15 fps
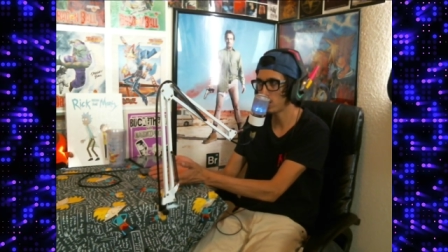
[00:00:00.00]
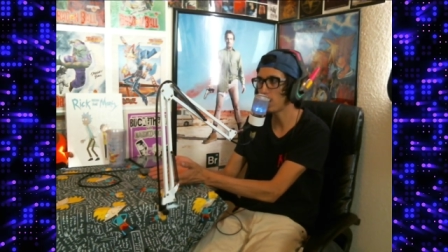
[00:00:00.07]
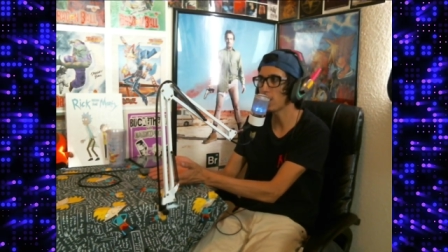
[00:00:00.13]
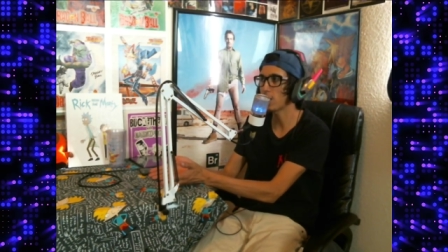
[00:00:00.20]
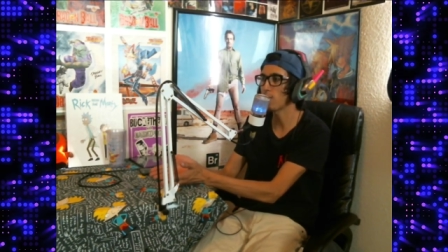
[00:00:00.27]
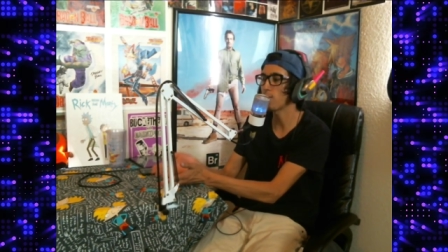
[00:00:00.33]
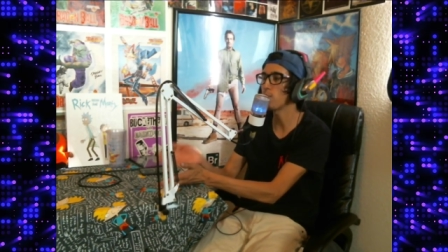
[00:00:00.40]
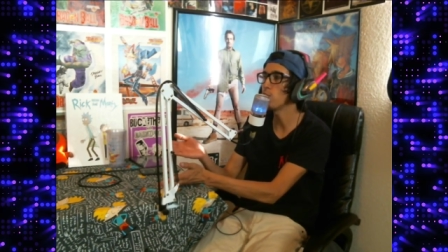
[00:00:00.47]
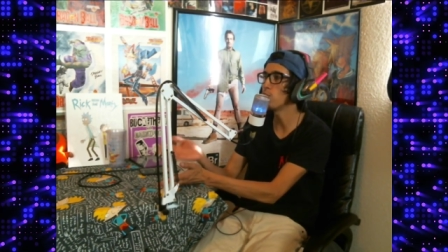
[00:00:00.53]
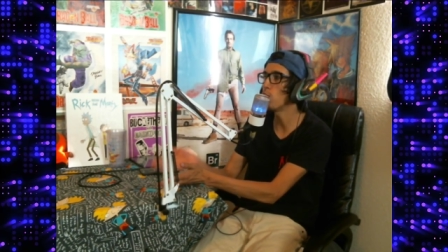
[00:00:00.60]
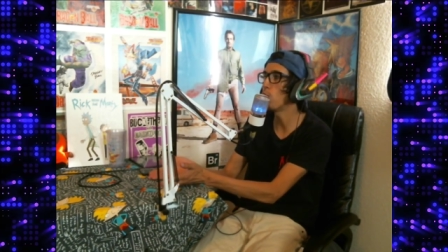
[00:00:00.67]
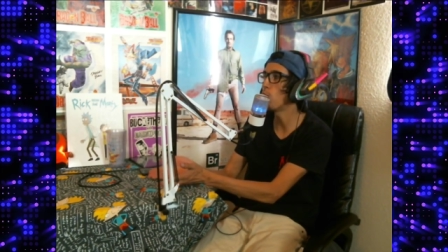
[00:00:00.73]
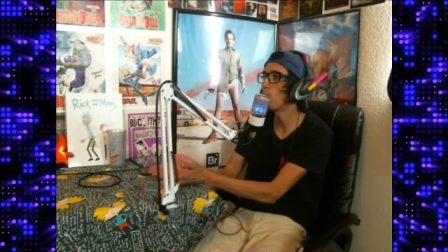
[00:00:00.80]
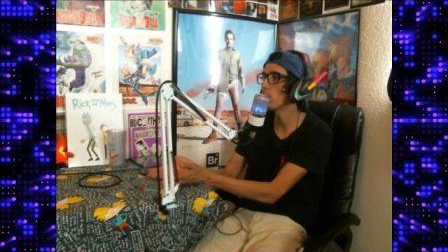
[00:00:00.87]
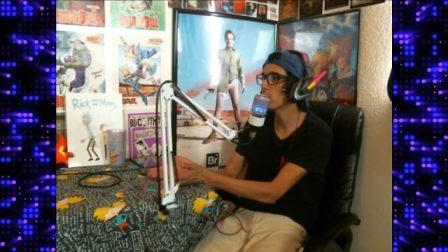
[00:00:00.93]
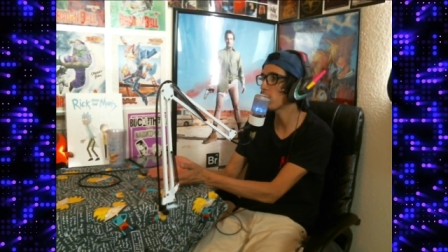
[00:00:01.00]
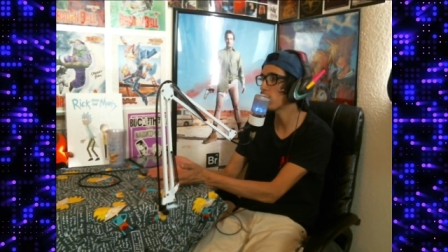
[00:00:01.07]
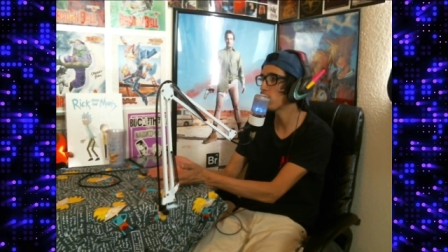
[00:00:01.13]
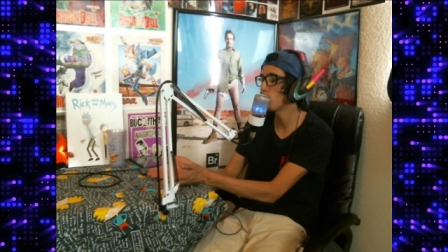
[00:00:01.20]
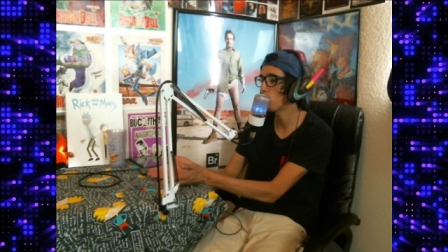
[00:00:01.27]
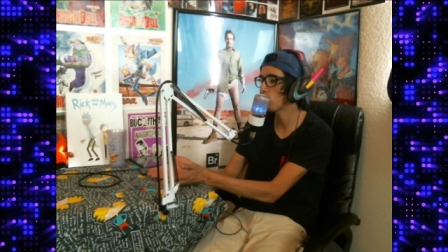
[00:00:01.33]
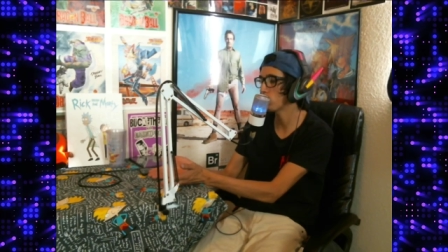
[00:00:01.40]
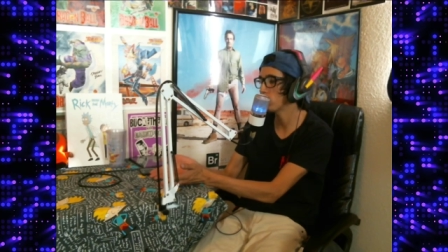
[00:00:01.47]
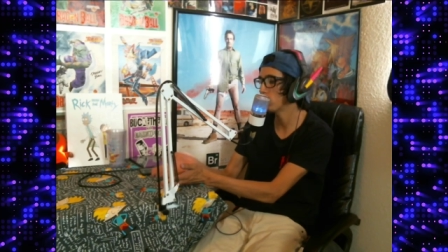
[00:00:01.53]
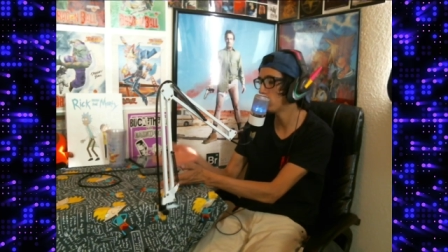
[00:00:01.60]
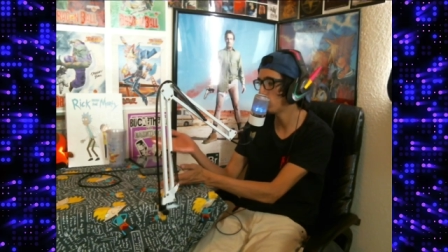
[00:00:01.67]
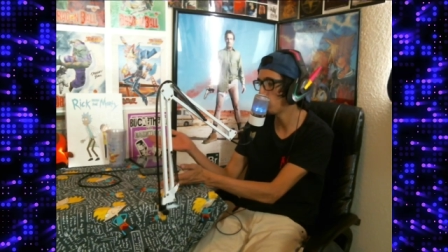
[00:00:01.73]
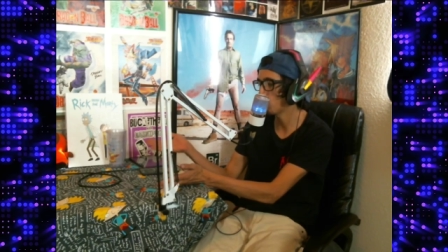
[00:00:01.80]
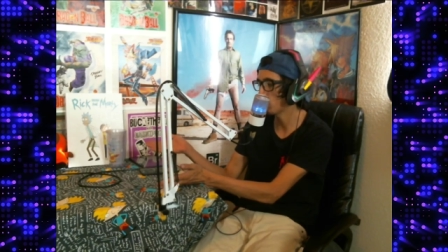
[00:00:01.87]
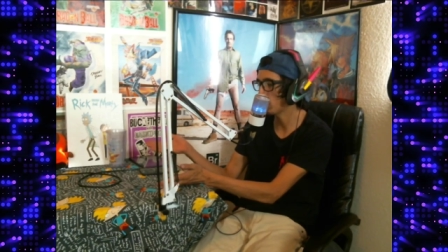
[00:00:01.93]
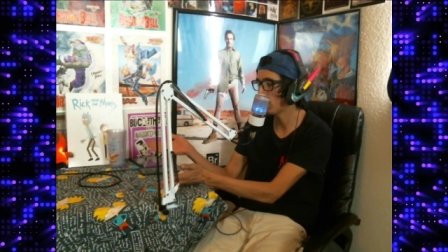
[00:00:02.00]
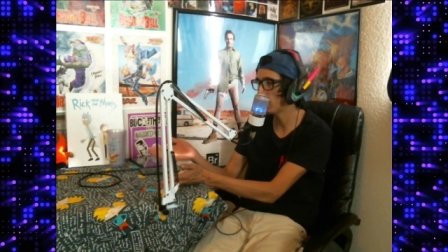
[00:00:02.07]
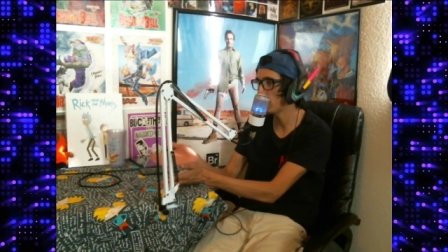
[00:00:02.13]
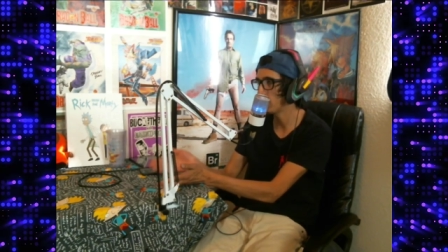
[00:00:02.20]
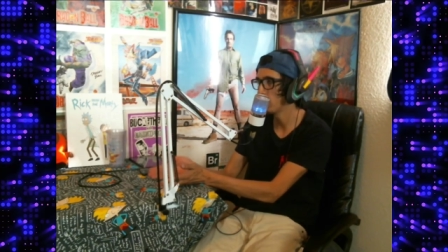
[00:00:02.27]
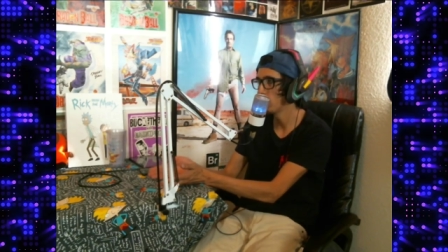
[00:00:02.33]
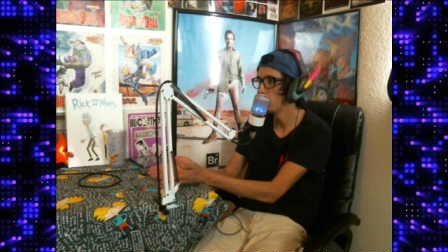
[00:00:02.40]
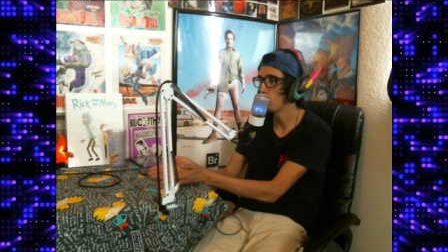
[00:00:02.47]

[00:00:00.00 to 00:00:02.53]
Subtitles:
Like, if you don't want to get an abortion, then don't get it.